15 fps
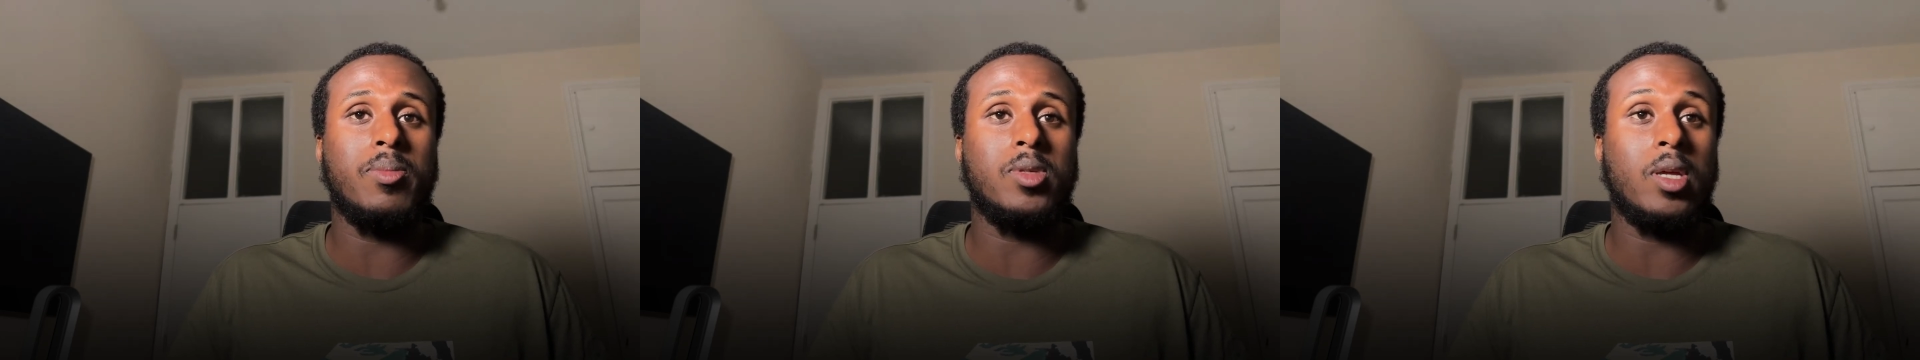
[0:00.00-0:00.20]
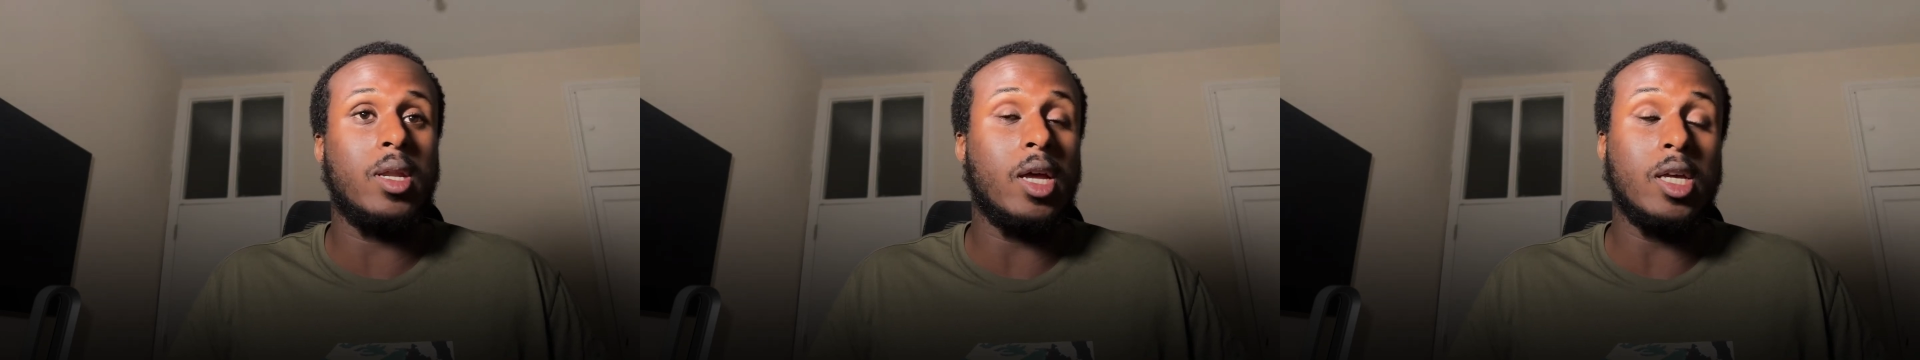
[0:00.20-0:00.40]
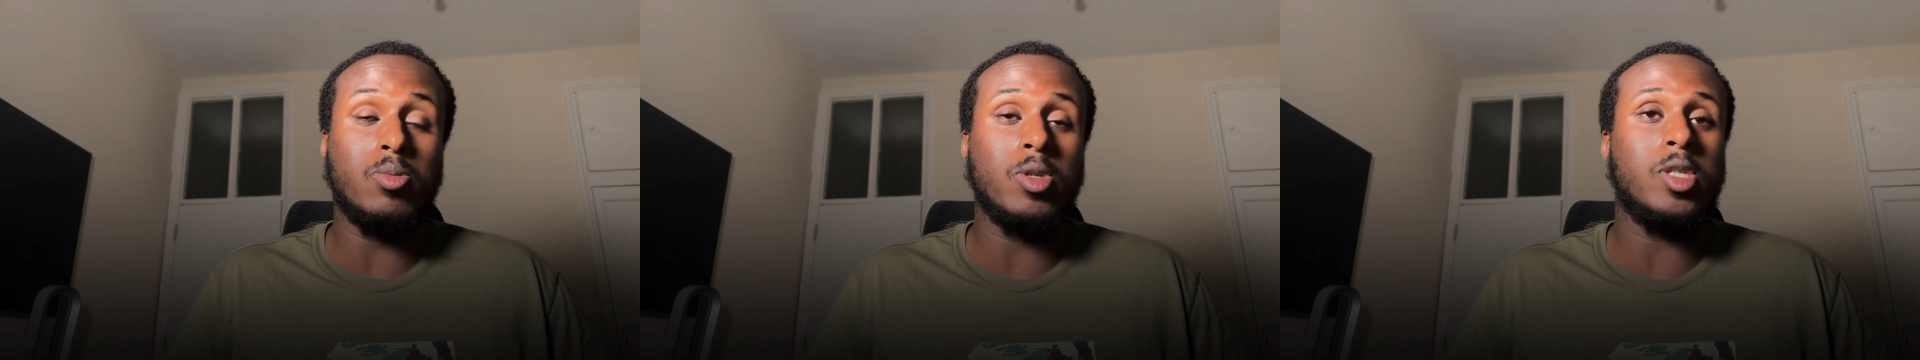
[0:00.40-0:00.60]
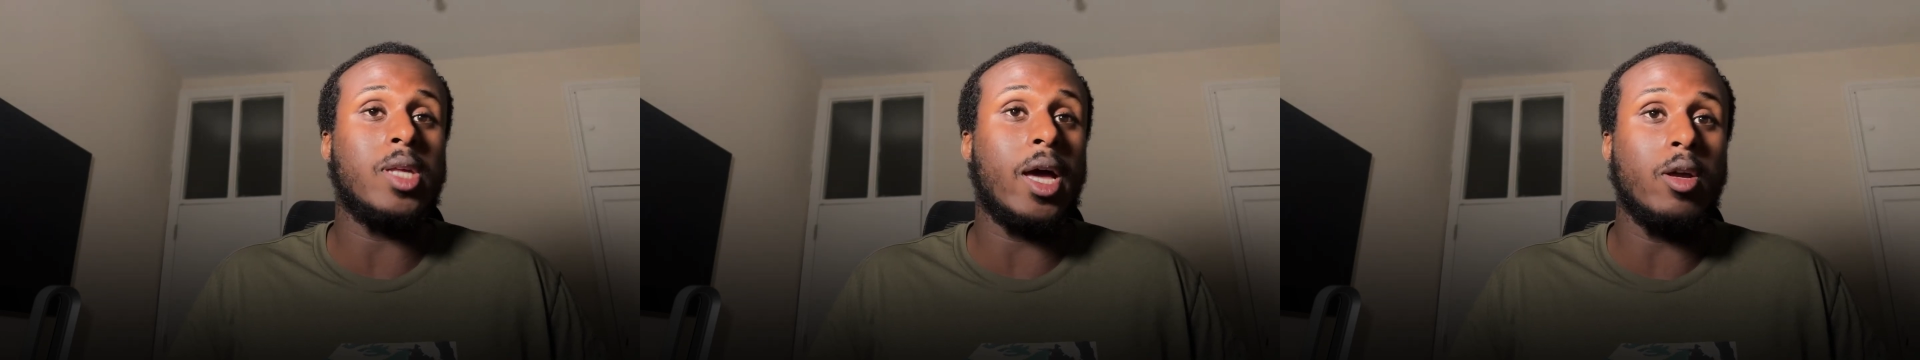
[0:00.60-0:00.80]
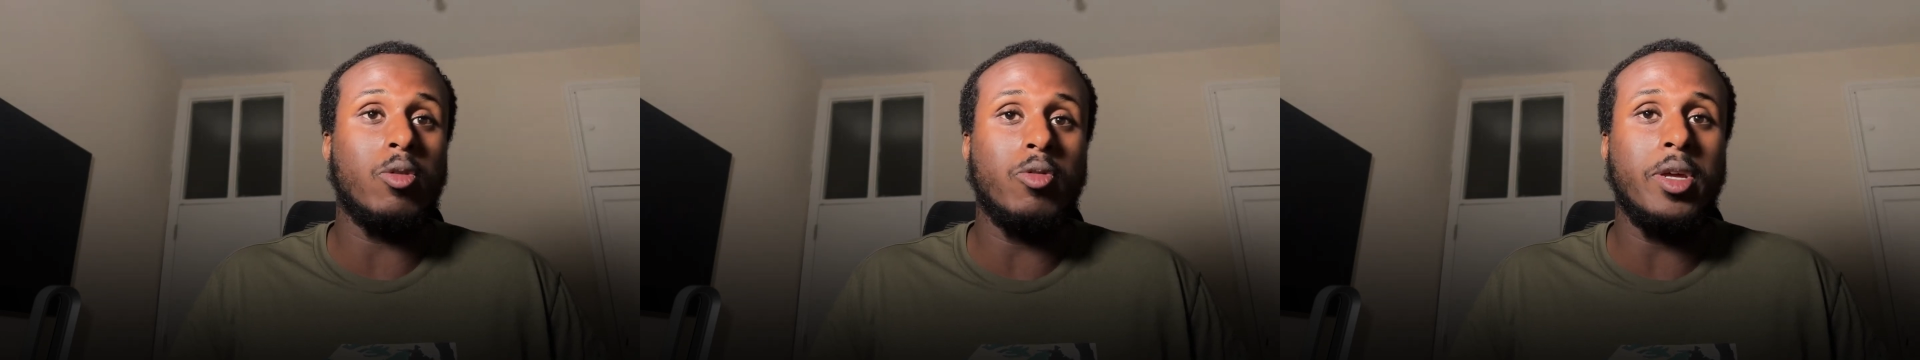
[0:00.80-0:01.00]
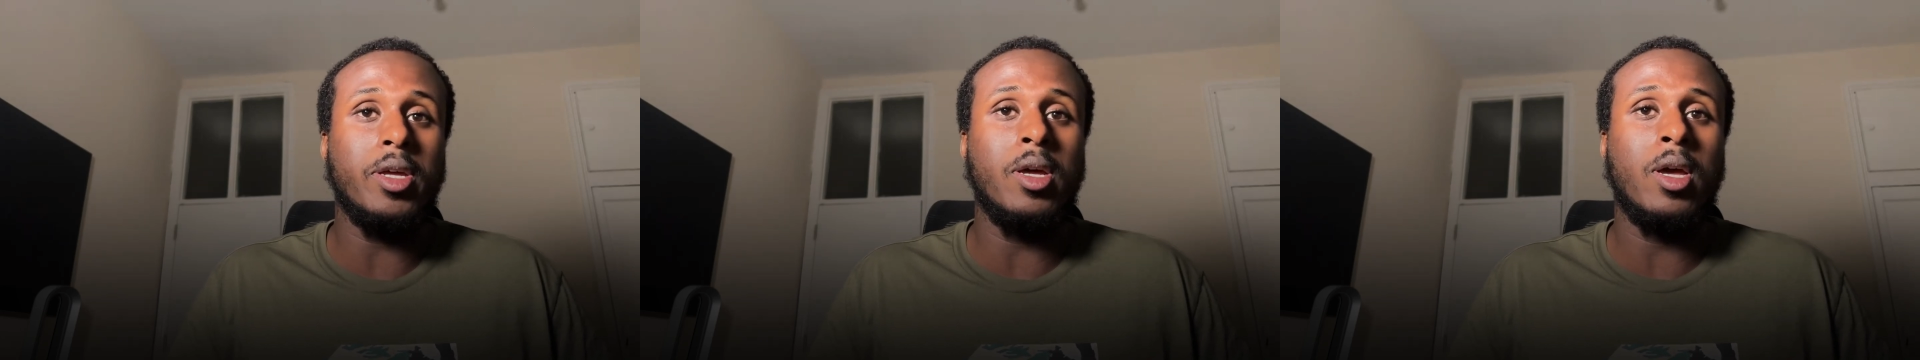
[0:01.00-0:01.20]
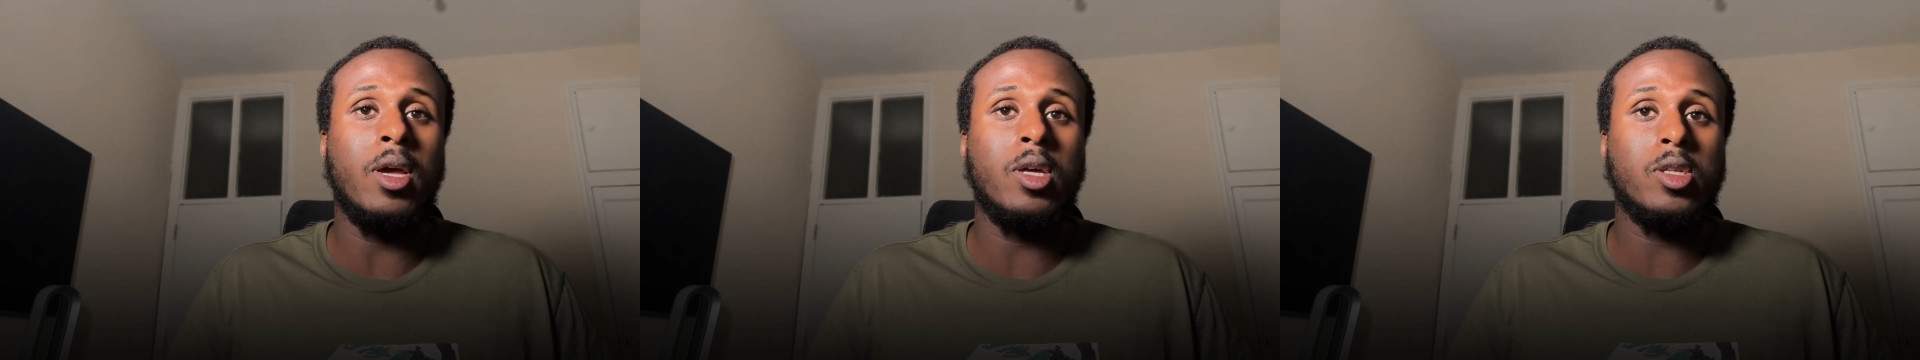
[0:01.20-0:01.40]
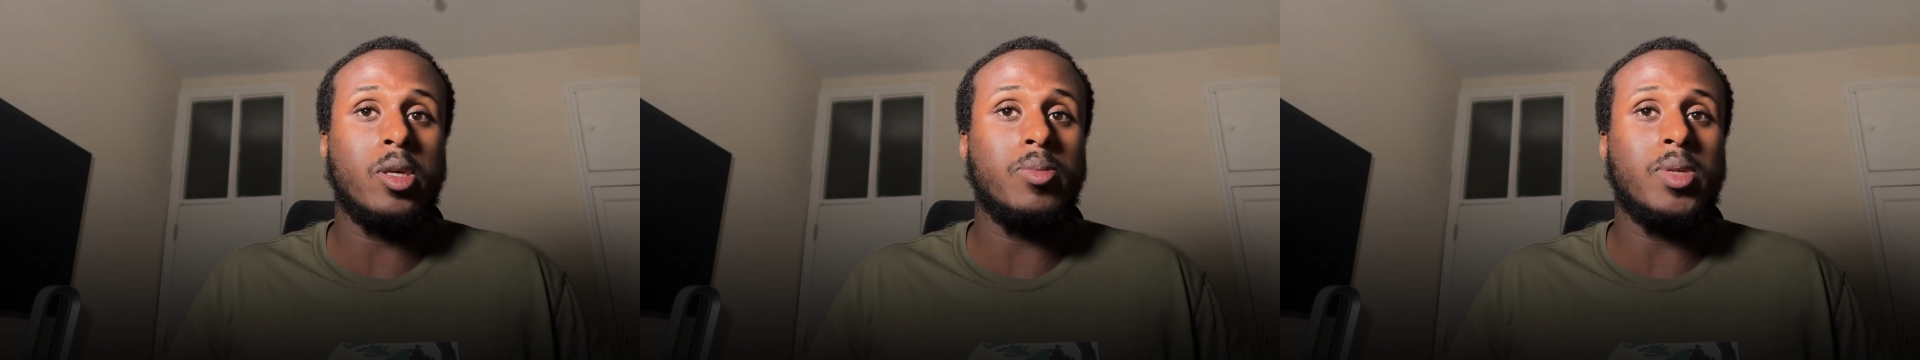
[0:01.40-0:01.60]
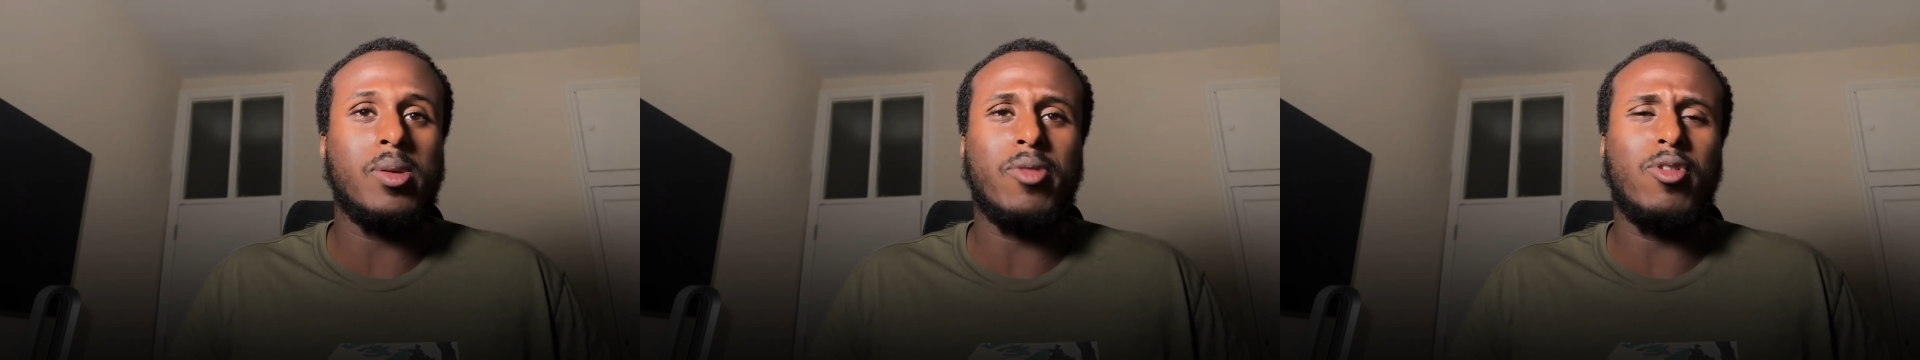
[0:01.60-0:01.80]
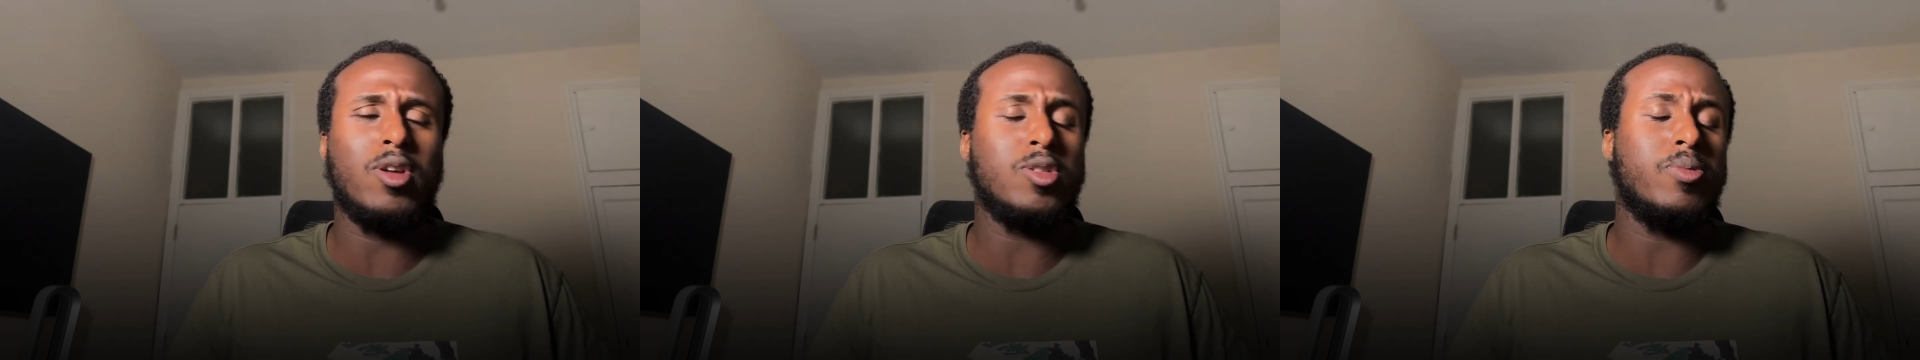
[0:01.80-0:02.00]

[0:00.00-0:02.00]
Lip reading: And as much as I agree, sometimes